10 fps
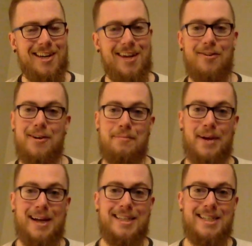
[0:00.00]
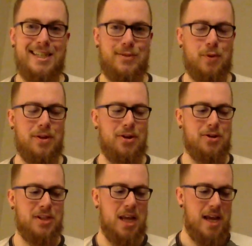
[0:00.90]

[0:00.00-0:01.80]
here in Pisces, where there's